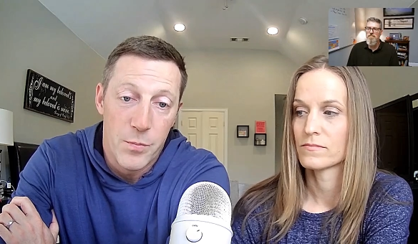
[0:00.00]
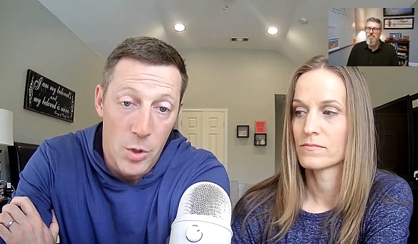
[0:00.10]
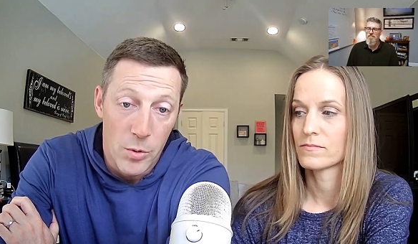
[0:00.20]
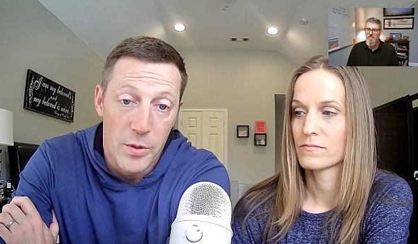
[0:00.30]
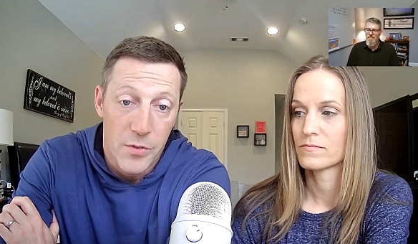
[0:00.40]

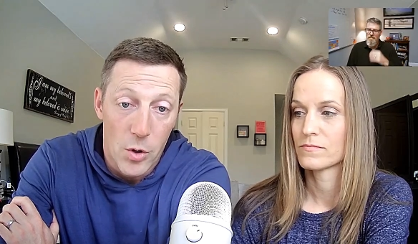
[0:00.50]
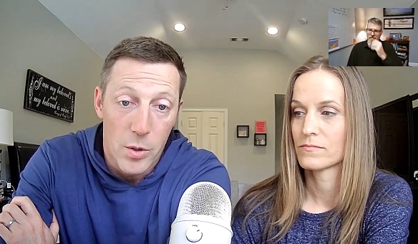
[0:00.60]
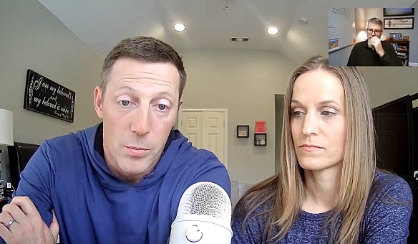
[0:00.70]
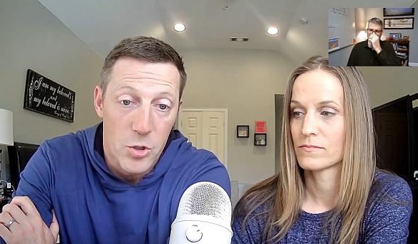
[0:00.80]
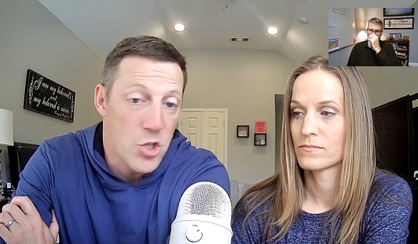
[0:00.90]
Speaker 1: totally
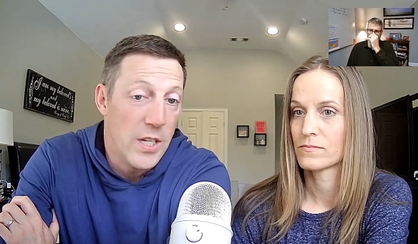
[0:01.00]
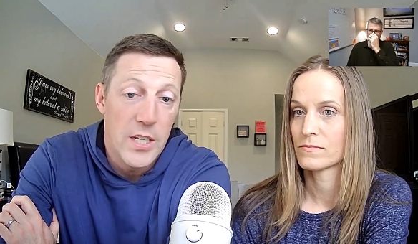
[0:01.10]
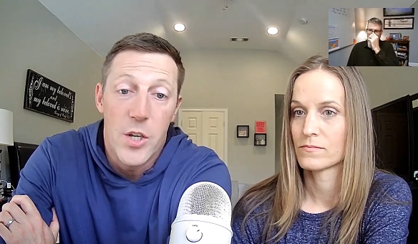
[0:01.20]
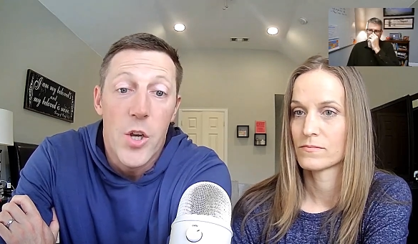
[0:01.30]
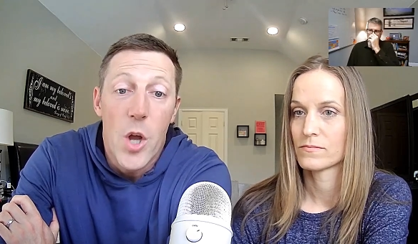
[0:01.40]
vulnerable she
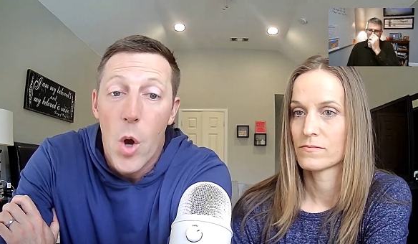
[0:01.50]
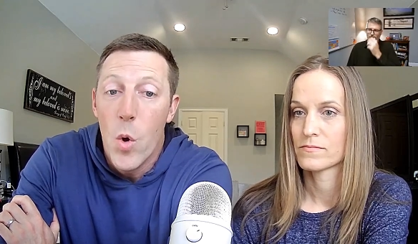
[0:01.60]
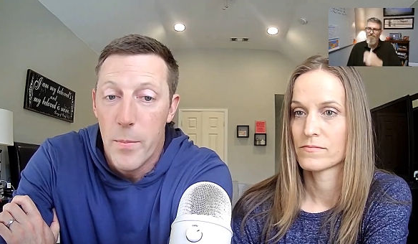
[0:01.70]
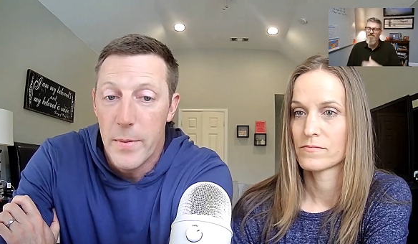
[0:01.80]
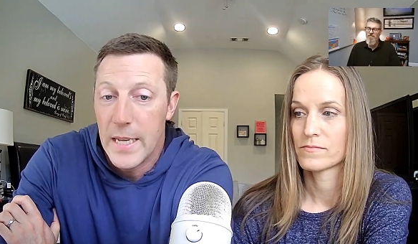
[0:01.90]
didn't
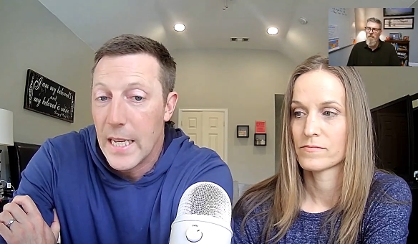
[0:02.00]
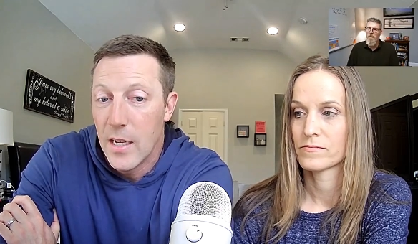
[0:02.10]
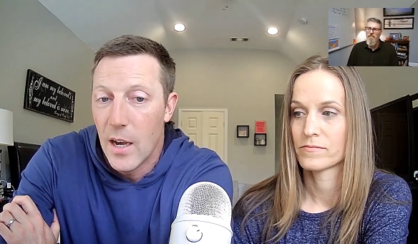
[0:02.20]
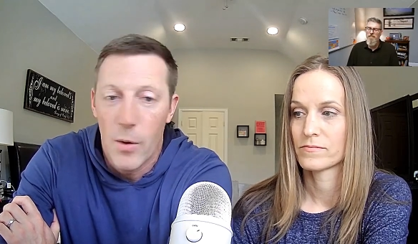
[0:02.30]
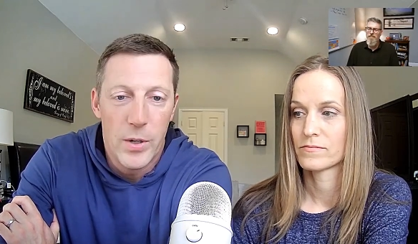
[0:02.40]
know me
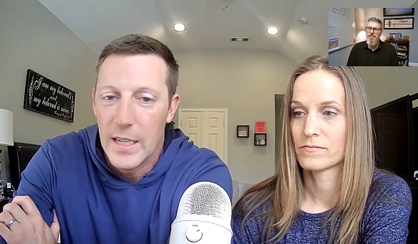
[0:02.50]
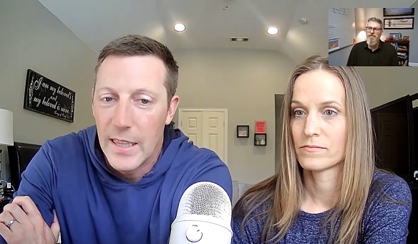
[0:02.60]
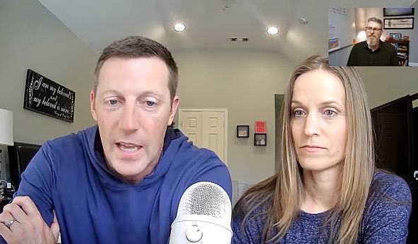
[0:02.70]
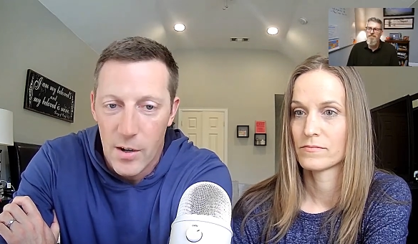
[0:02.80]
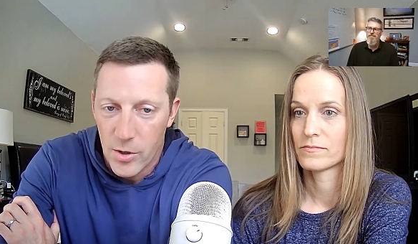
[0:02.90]
i wouldn't
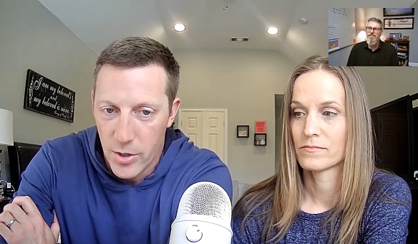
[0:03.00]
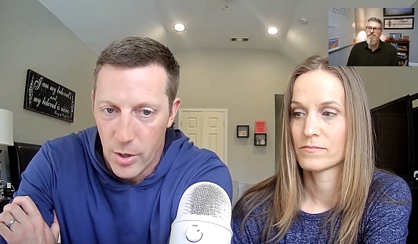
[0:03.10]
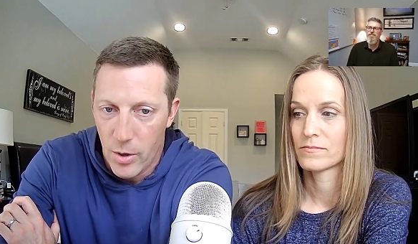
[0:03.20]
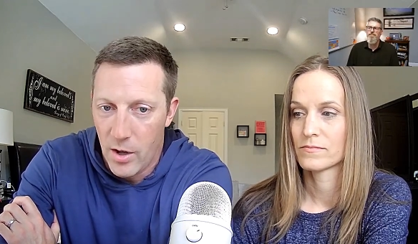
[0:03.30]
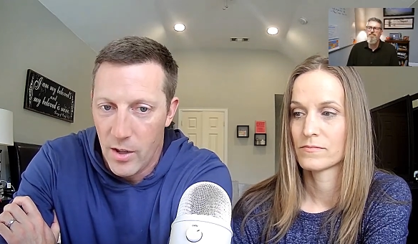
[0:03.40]
let her
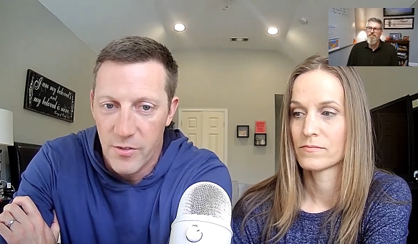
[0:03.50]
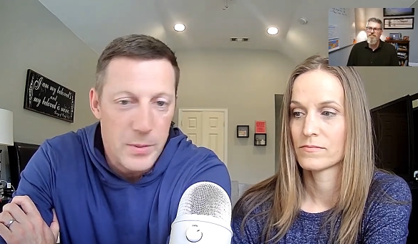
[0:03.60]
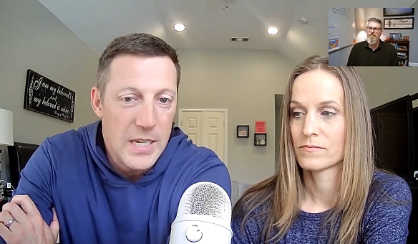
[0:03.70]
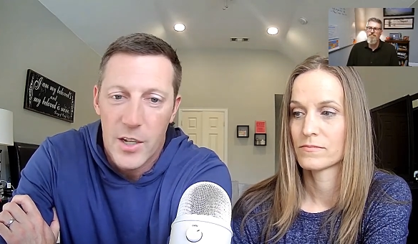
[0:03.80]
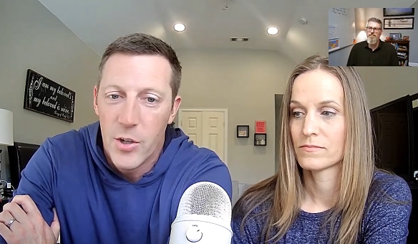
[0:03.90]
know all of
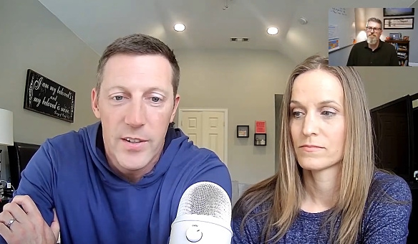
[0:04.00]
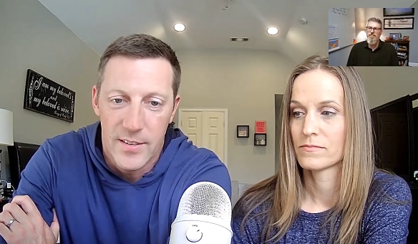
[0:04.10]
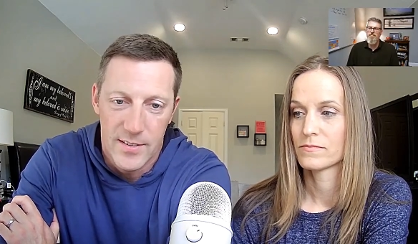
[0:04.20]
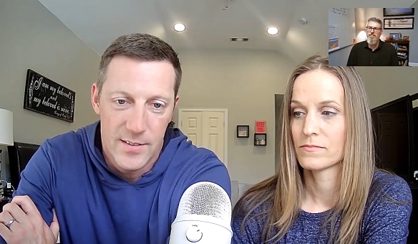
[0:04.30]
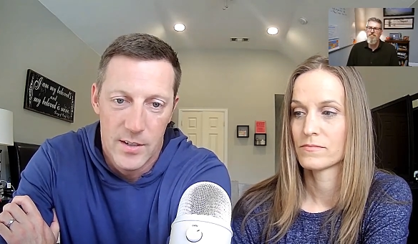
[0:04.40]
me i
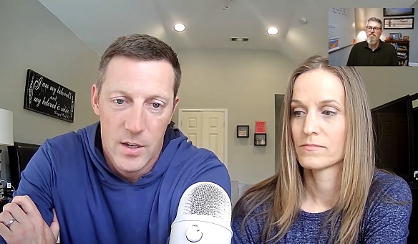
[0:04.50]
couldn't